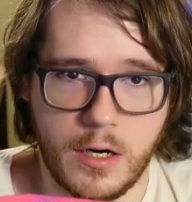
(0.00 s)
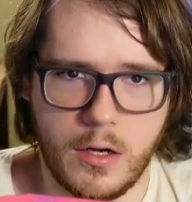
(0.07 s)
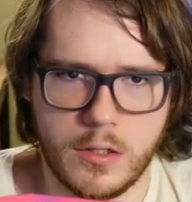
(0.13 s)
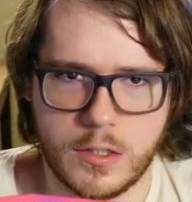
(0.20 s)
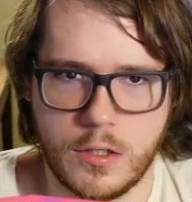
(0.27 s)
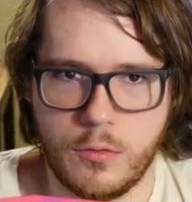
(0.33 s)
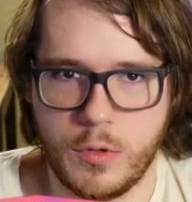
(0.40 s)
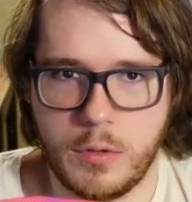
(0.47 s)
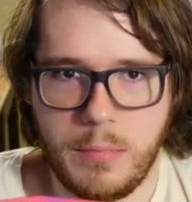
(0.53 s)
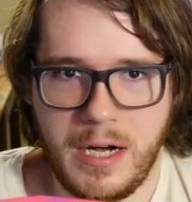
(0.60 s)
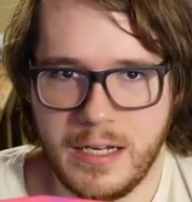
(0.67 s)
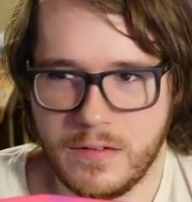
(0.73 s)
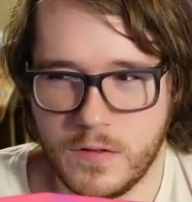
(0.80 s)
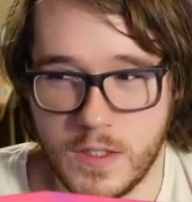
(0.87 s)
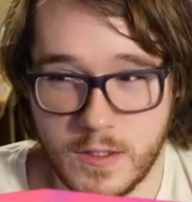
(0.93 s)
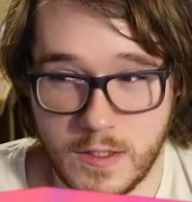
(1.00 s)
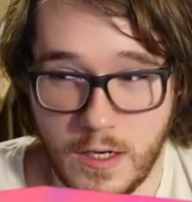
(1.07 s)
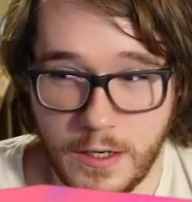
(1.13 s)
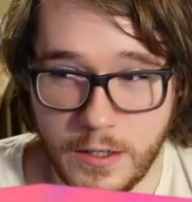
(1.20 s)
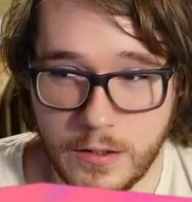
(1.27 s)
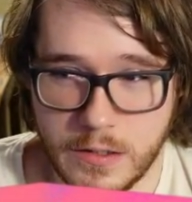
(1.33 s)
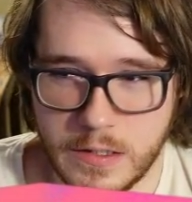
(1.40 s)
Also with Pot of
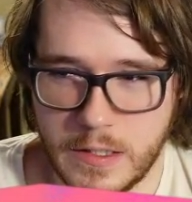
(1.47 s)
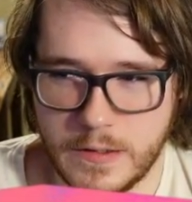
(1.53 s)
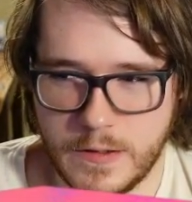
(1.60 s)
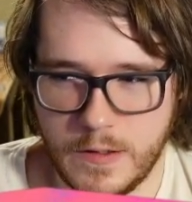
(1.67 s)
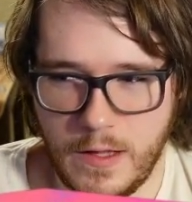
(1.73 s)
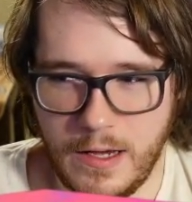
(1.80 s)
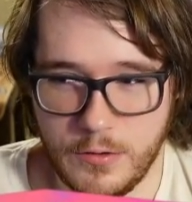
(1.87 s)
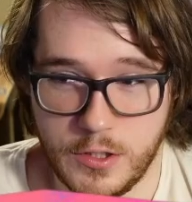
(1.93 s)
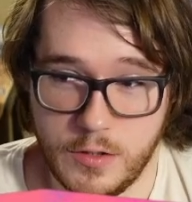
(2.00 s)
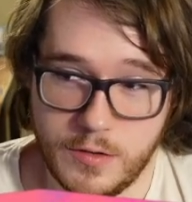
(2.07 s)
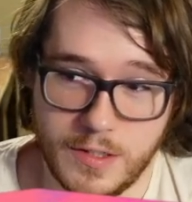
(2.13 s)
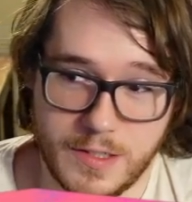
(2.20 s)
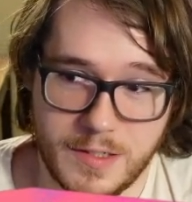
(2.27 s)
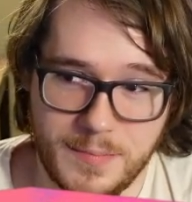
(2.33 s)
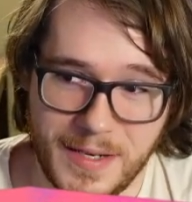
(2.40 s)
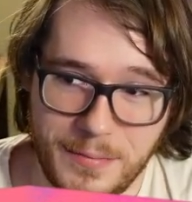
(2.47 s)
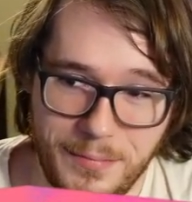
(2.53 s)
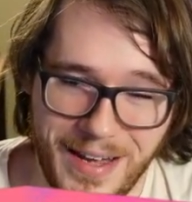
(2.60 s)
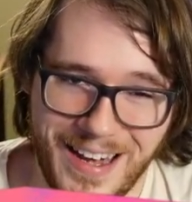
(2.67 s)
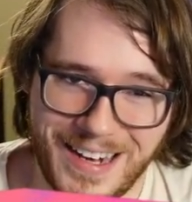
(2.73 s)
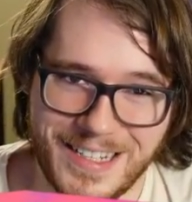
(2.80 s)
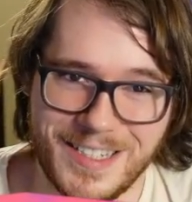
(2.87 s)
Desires, this allows you to spin
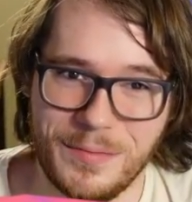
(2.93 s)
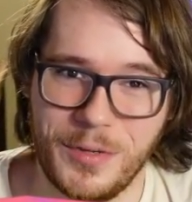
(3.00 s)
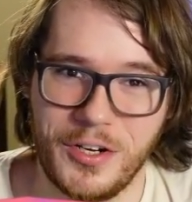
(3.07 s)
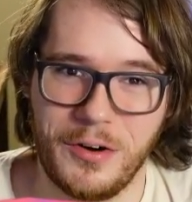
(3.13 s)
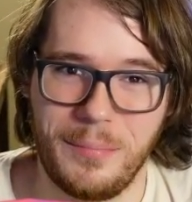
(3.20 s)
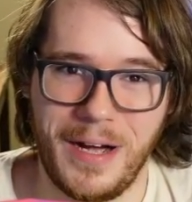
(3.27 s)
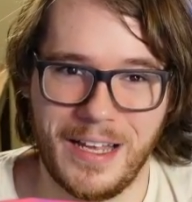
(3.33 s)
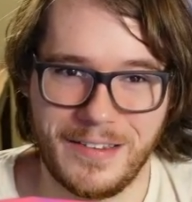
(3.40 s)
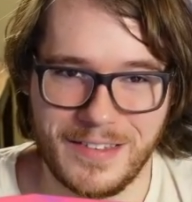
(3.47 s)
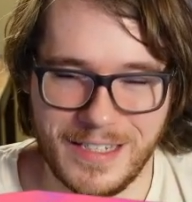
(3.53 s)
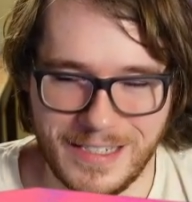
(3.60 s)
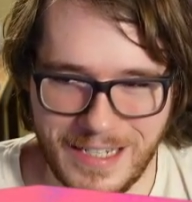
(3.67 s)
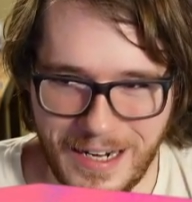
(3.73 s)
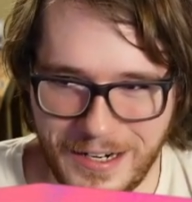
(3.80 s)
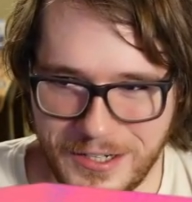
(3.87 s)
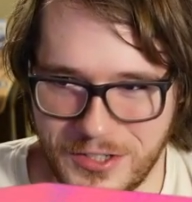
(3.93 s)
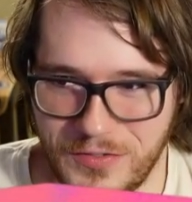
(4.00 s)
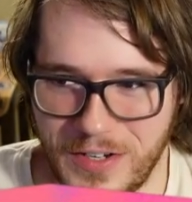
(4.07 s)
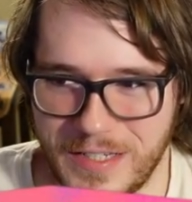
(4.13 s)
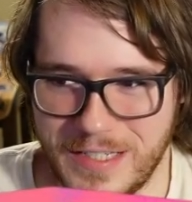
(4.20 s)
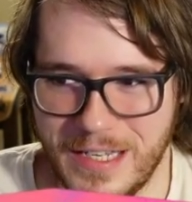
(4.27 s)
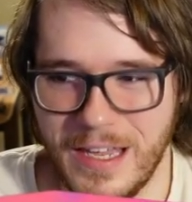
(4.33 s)
back some of your Pot of Desires
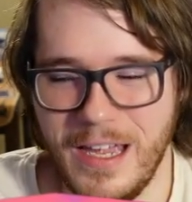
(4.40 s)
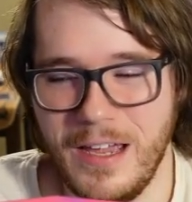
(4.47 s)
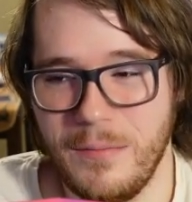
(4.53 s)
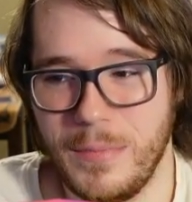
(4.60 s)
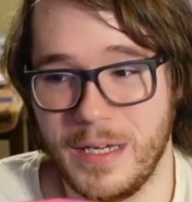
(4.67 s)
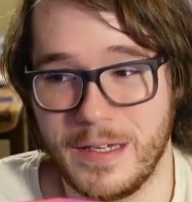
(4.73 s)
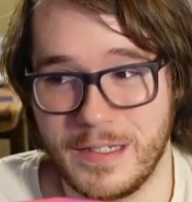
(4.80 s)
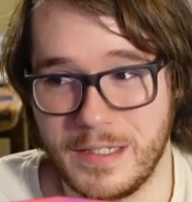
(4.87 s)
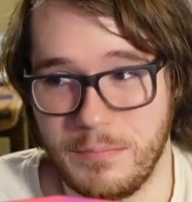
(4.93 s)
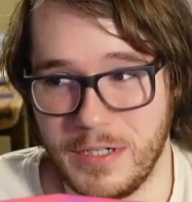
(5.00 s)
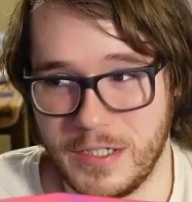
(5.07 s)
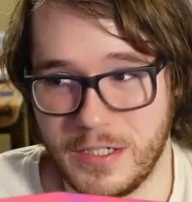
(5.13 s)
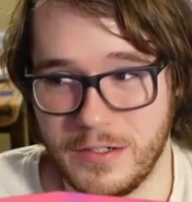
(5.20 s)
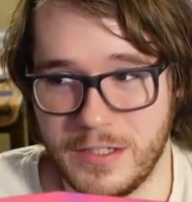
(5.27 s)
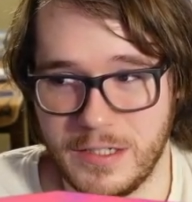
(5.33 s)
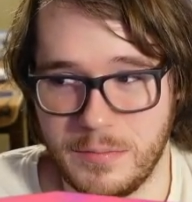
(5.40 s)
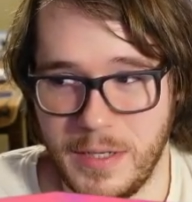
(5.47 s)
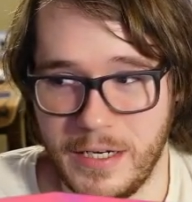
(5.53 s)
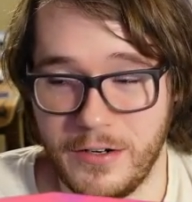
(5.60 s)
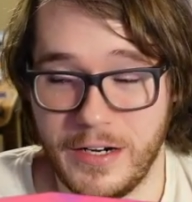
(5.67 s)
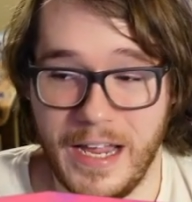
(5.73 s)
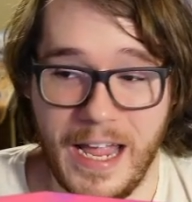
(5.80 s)
face, because Bissteal
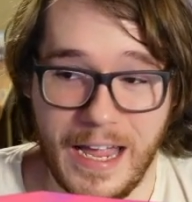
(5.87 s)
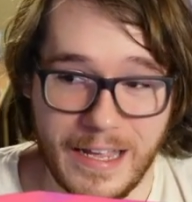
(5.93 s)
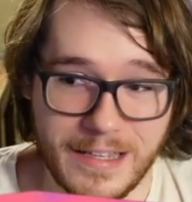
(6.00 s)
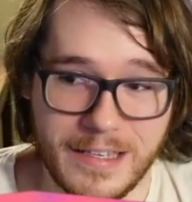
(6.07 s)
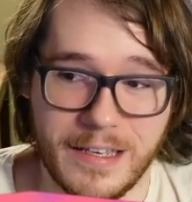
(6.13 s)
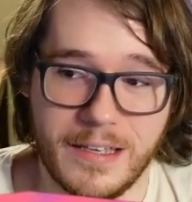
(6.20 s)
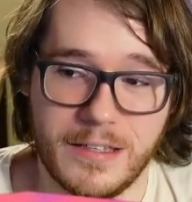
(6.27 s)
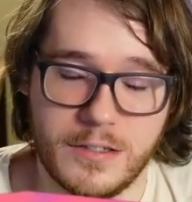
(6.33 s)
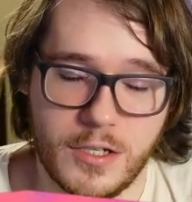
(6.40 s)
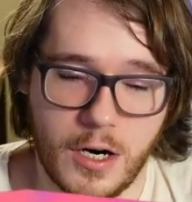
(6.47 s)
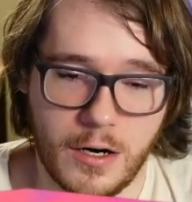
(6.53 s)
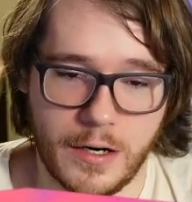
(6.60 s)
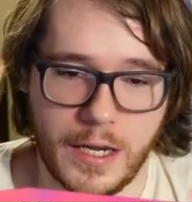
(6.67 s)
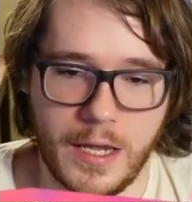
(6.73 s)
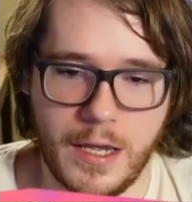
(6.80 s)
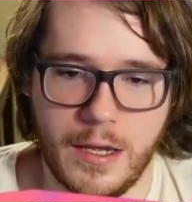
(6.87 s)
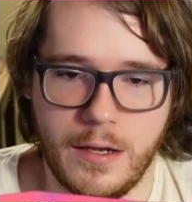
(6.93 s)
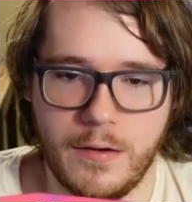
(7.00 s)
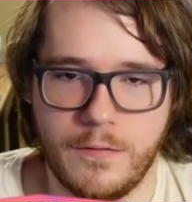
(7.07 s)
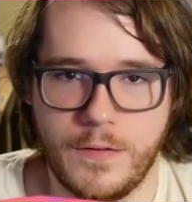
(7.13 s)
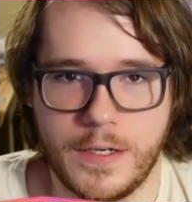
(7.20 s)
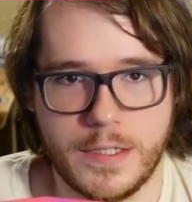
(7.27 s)
Dispater can target
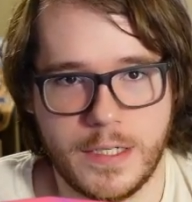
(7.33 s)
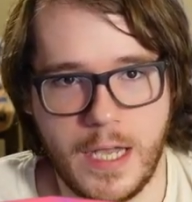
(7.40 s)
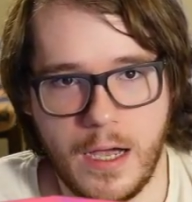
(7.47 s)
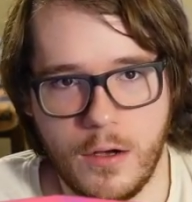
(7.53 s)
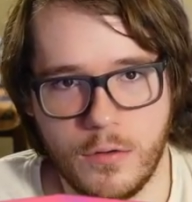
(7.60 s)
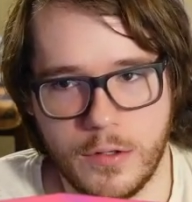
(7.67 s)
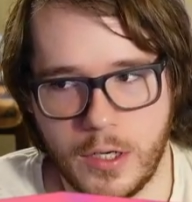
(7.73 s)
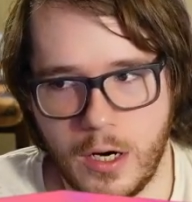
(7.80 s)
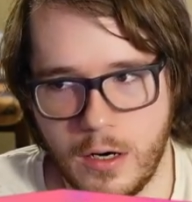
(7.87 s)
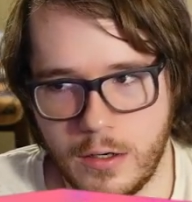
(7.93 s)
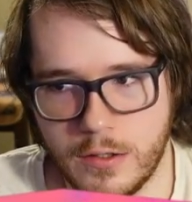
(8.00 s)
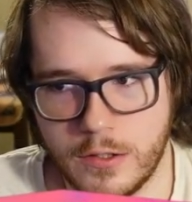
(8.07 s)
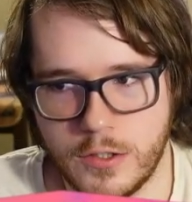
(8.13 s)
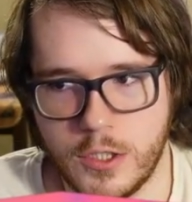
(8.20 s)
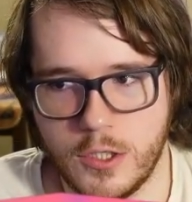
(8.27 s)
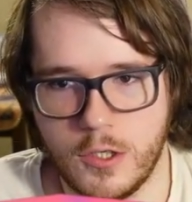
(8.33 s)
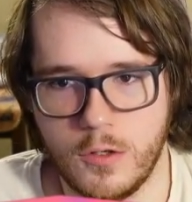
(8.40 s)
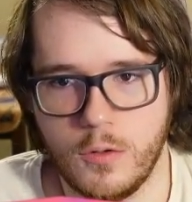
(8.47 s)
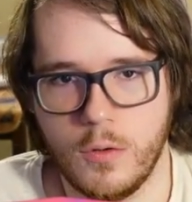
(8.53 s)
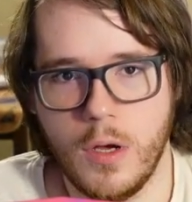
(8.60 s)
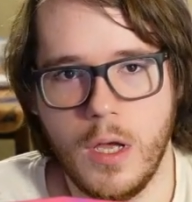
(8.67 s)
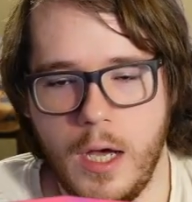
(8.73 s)
a face down card
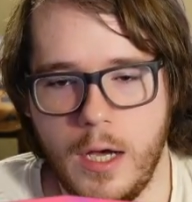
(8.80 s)
to